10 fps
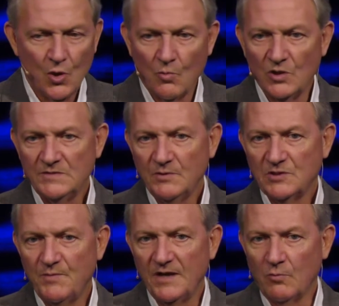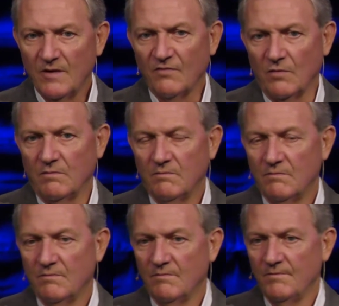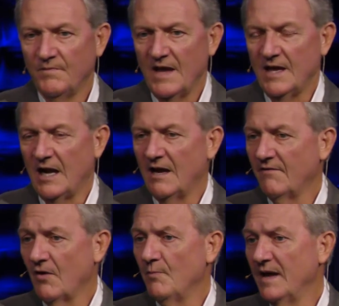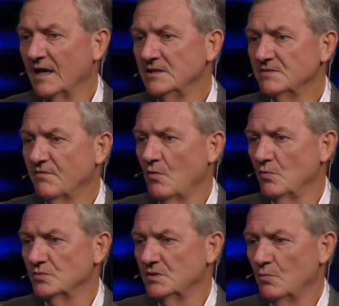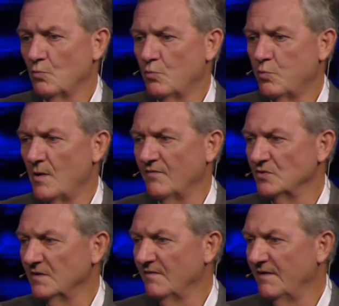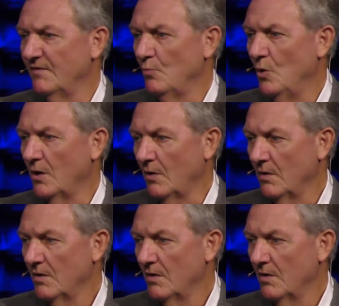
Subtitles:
We're supposed to be a river, and out of our bellies flows rivers of living water.